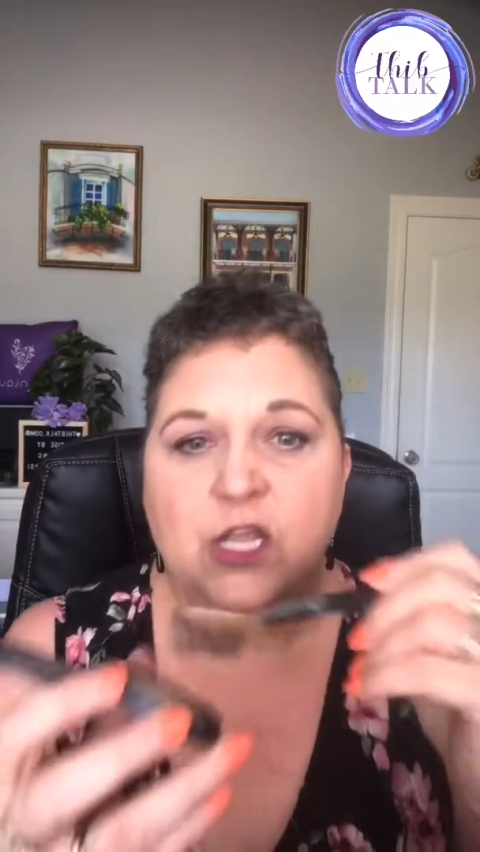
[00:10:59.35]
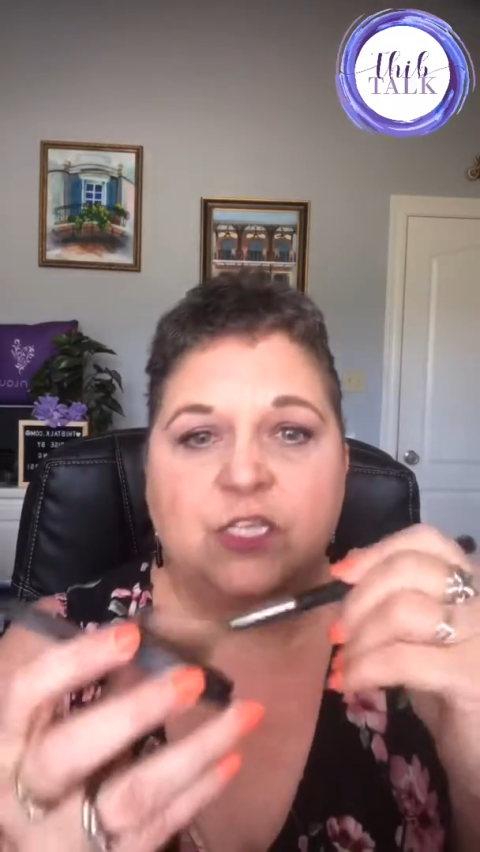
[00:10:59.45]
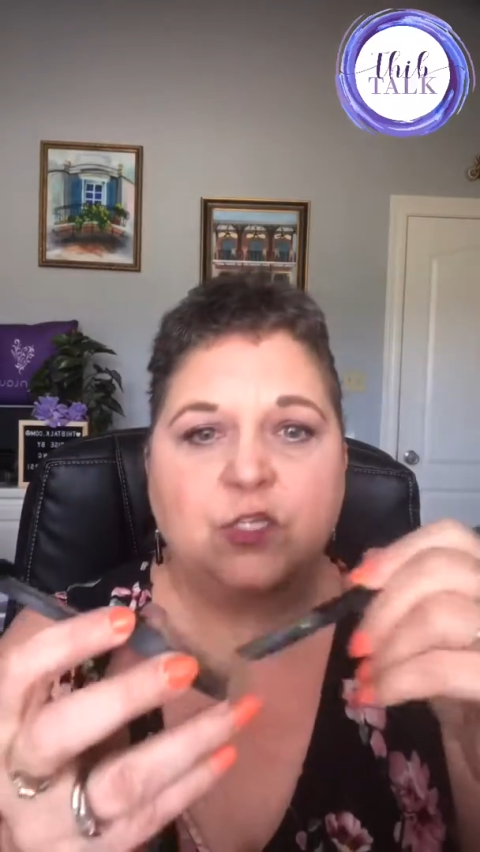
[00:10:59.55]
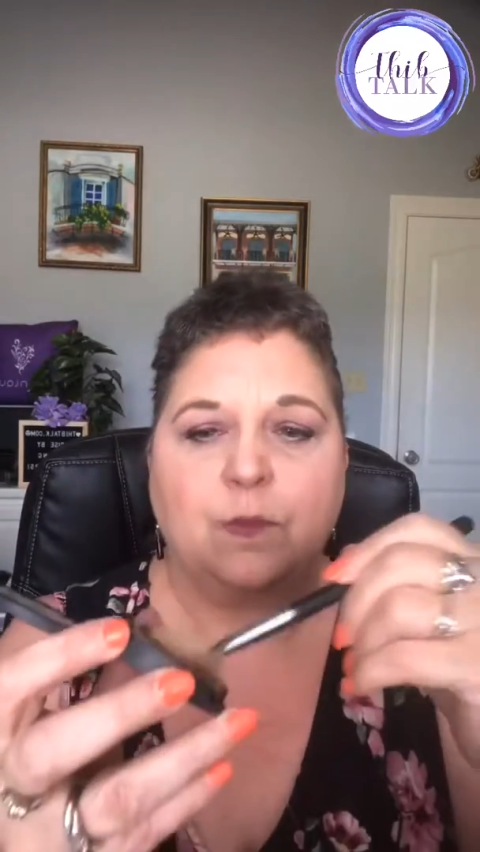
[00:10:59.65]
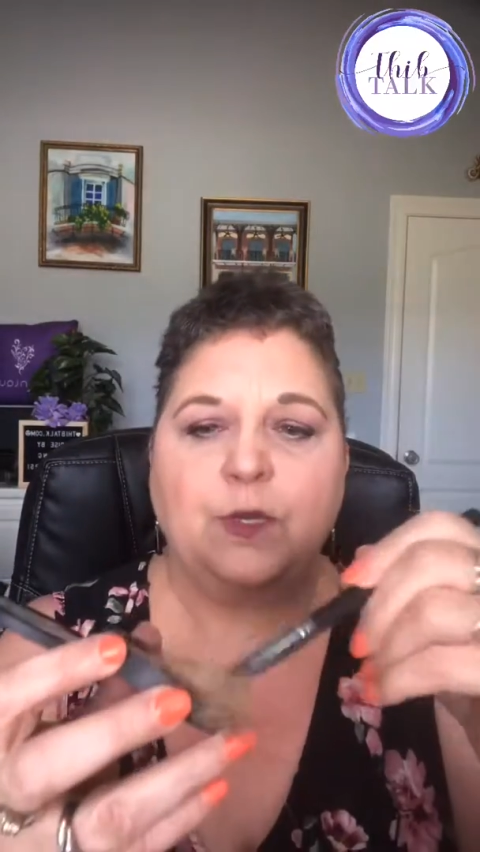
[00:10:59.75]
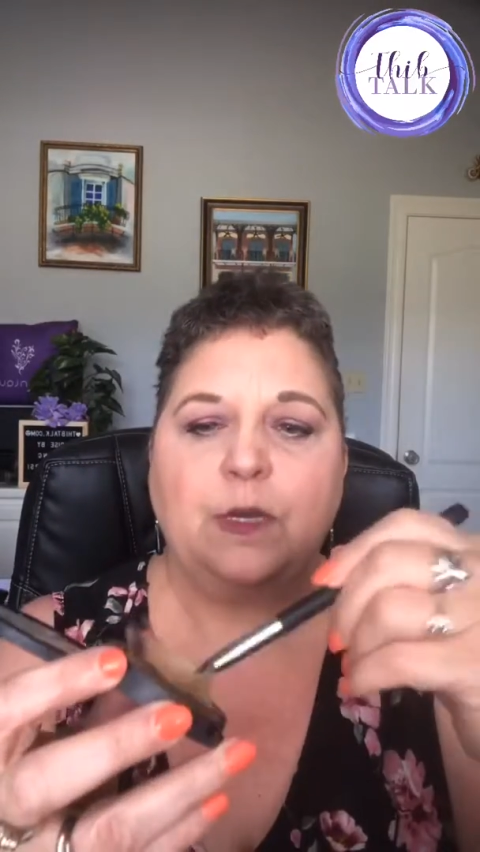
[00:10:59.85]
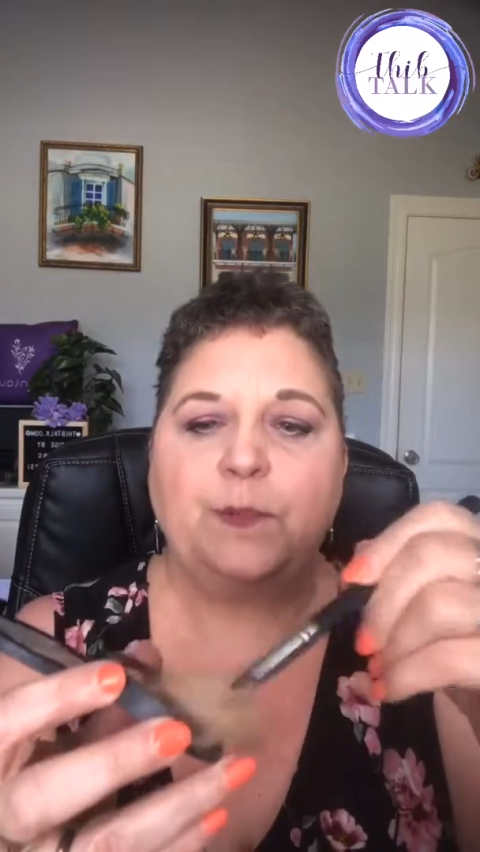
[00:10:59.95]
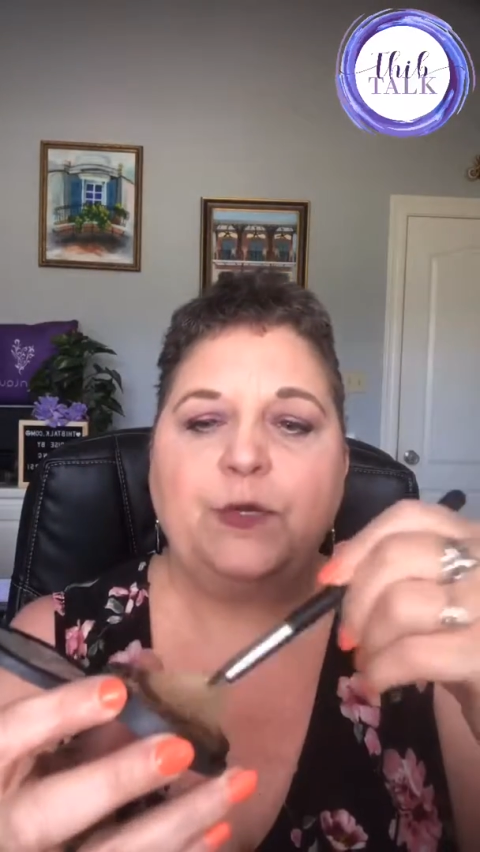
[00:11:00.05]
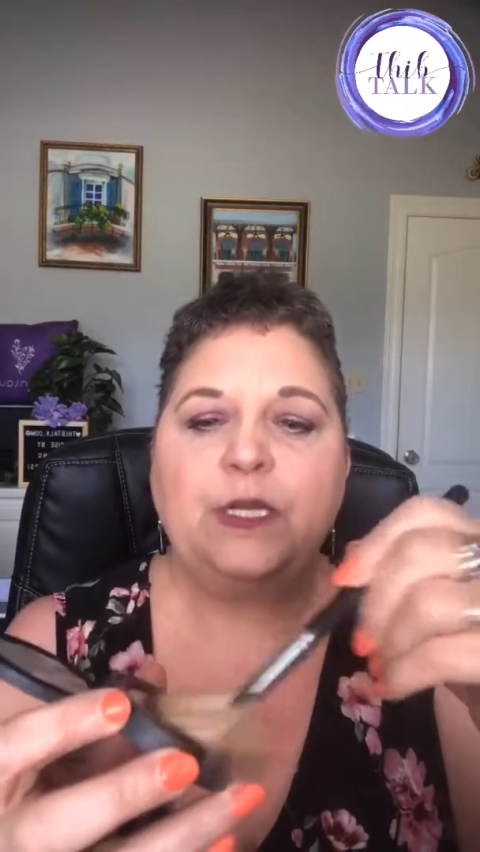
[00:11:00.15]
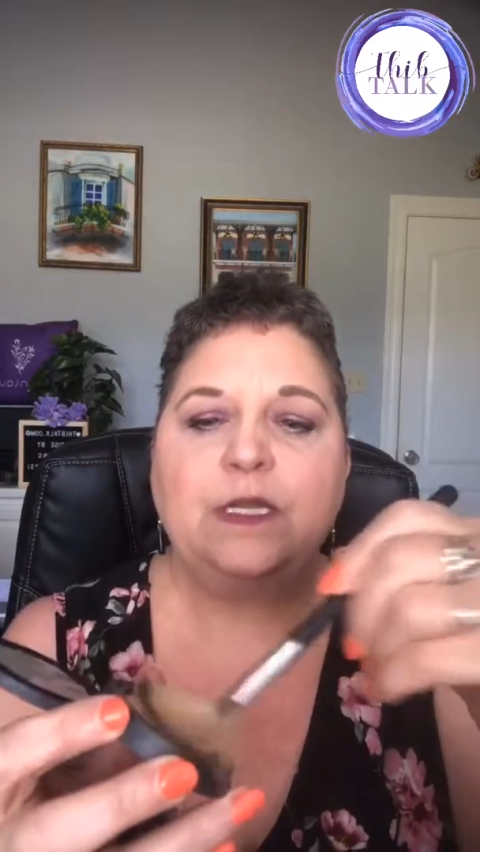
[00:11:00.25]
So I'm going
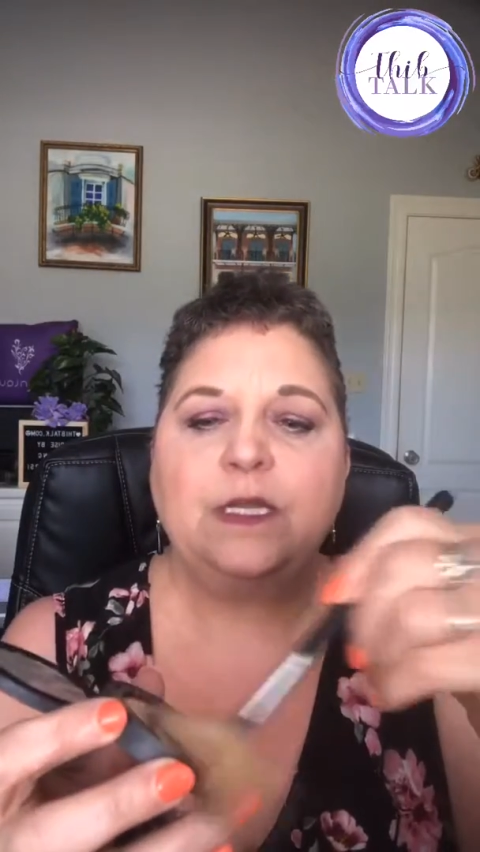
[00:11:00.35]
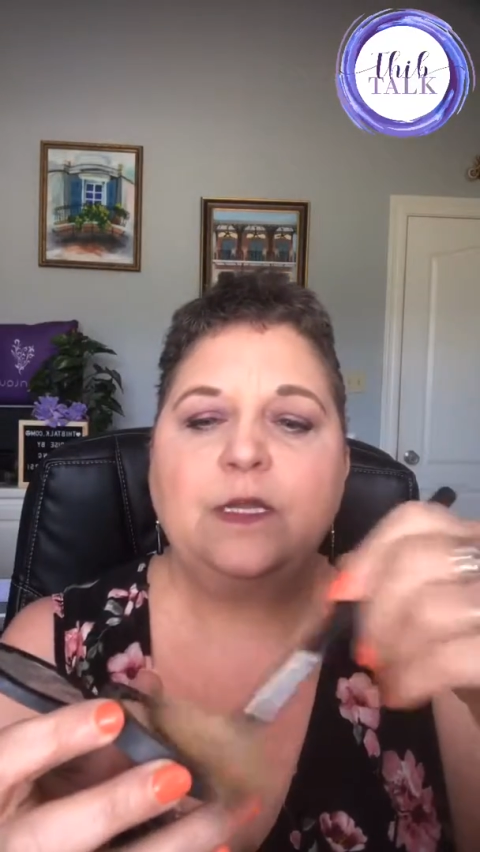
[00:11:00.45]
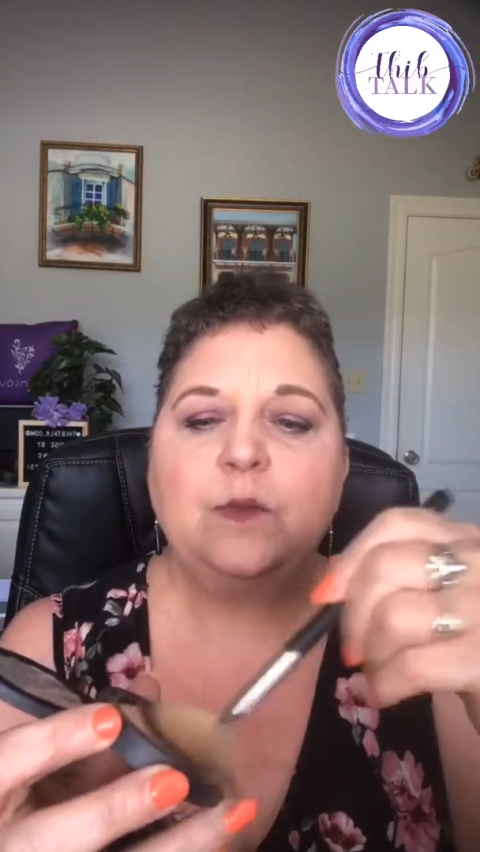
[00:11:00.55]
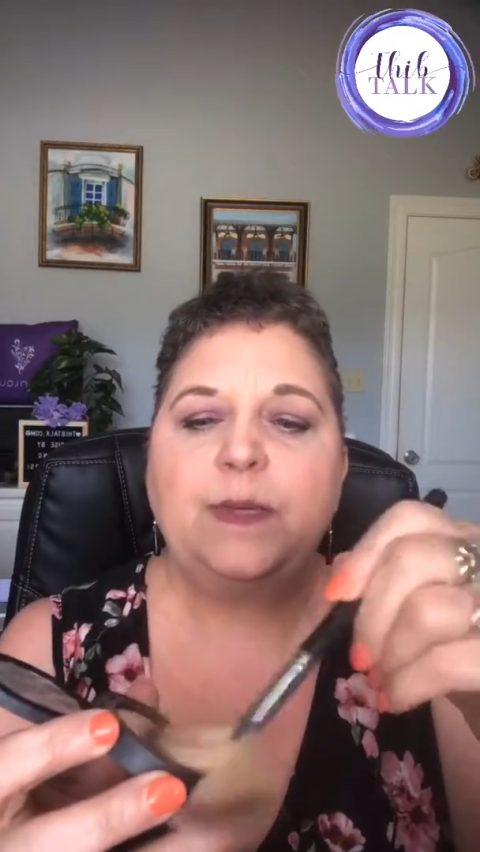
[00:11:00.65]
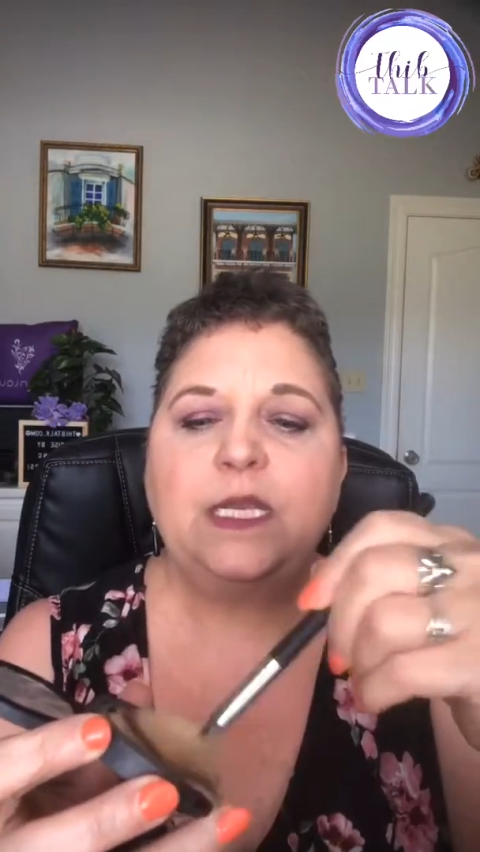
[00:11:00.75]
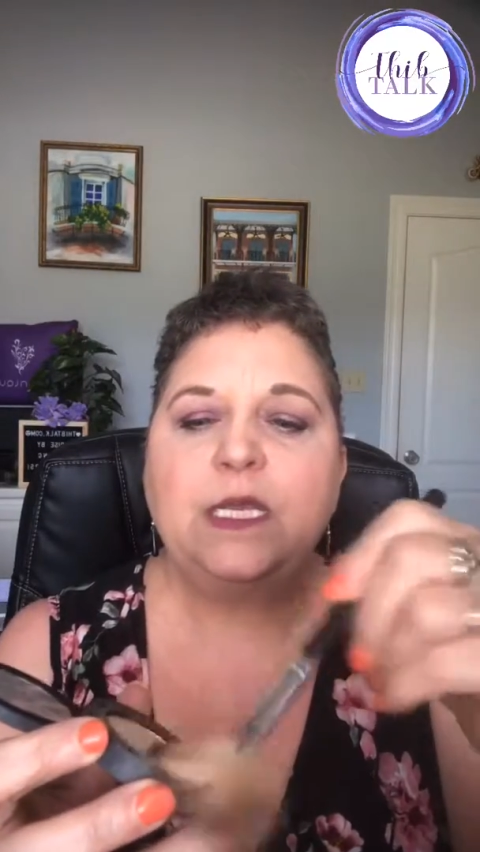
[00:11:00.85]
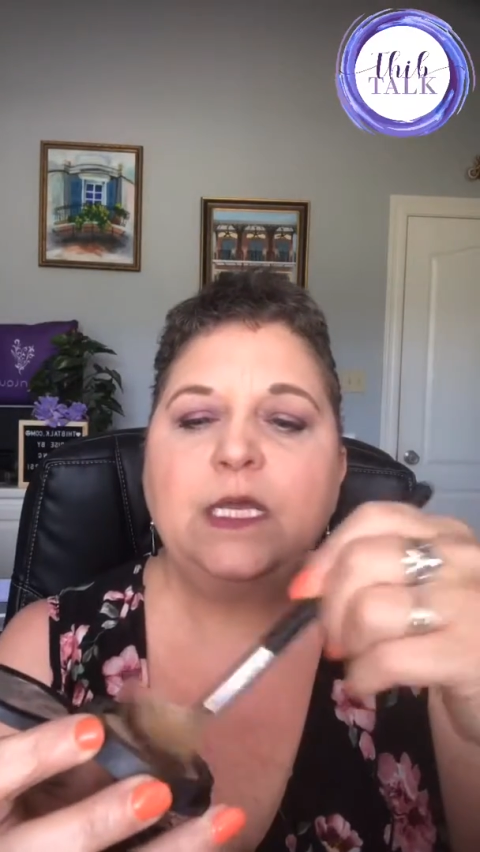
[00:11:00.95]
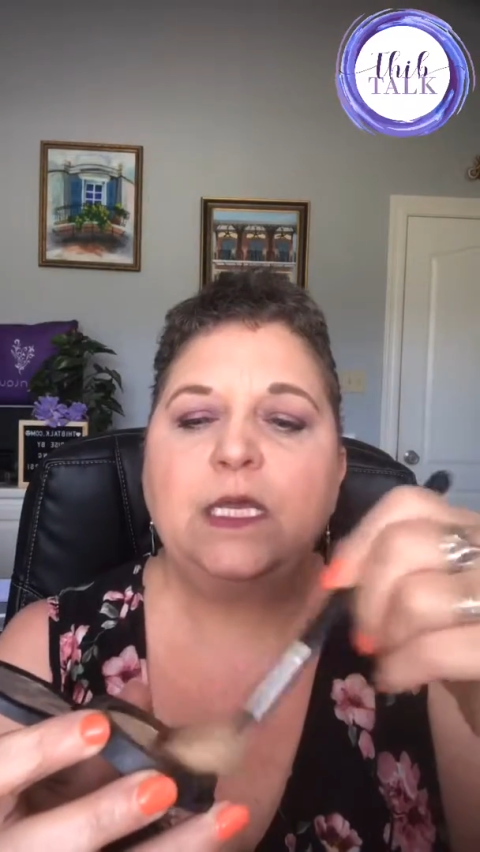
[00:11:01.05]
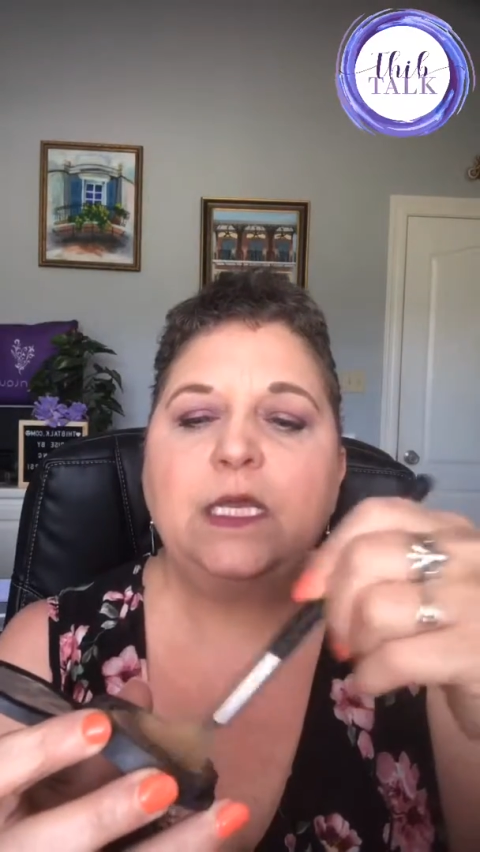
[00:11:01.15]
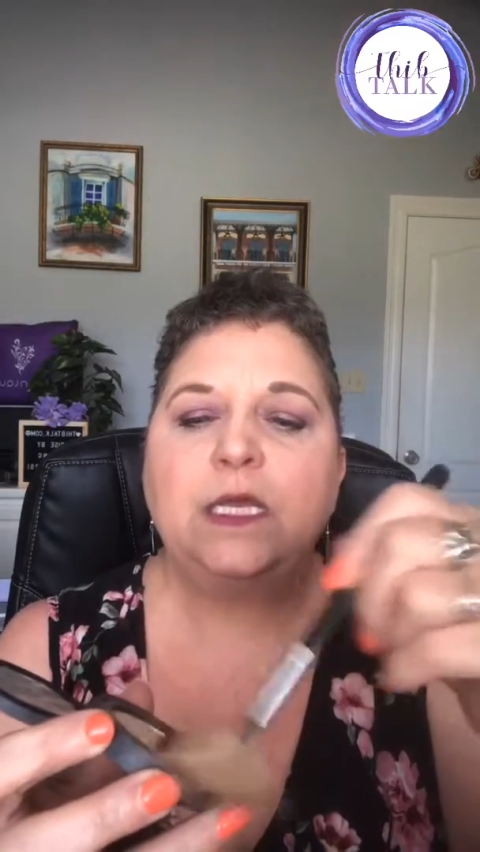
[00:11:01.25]
to put a little bit
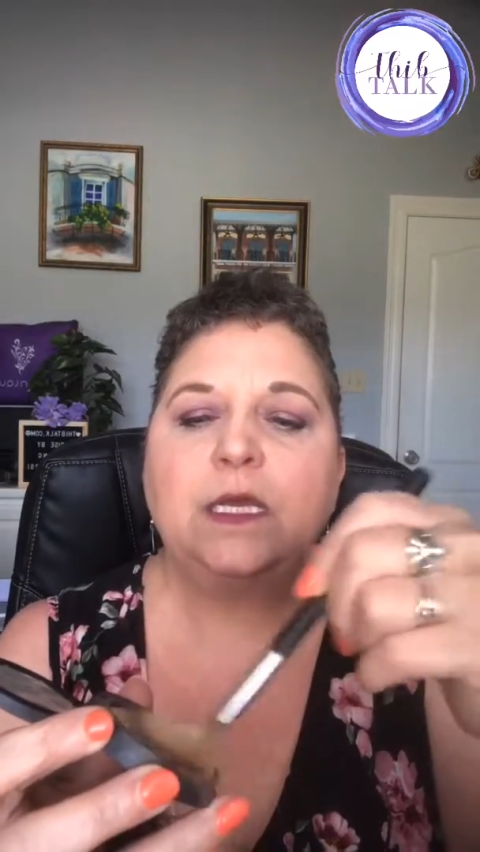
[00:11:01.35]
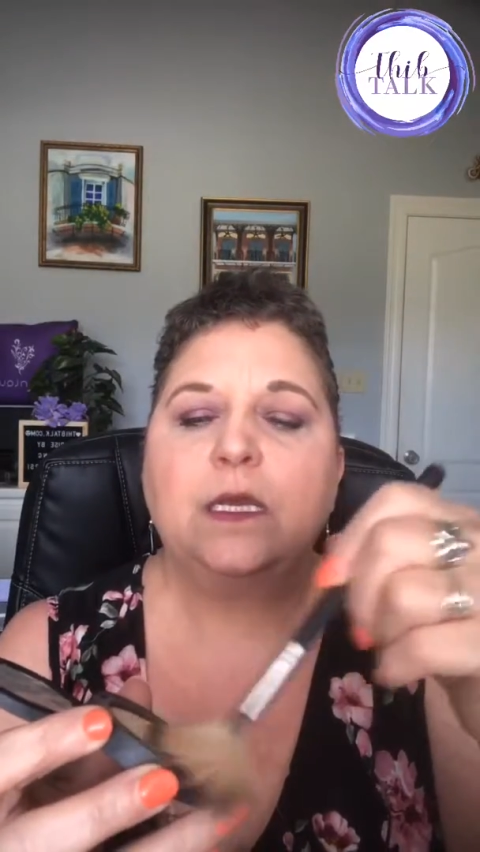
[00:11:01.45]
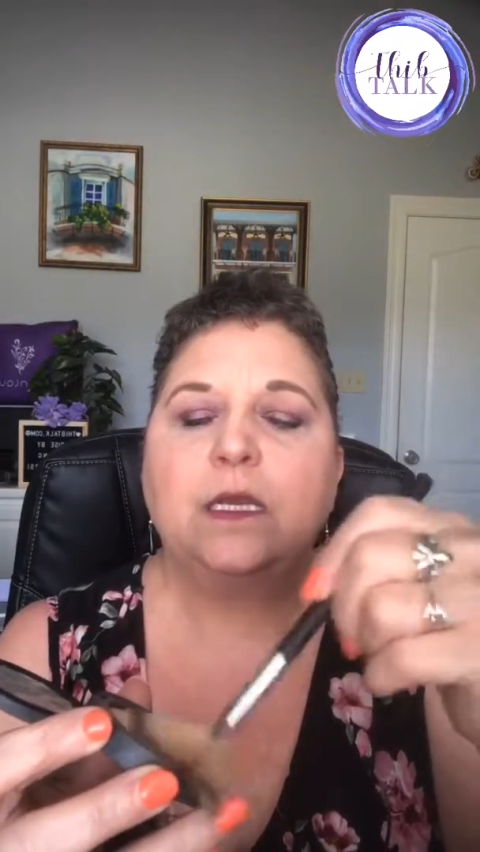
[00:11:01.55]
in it,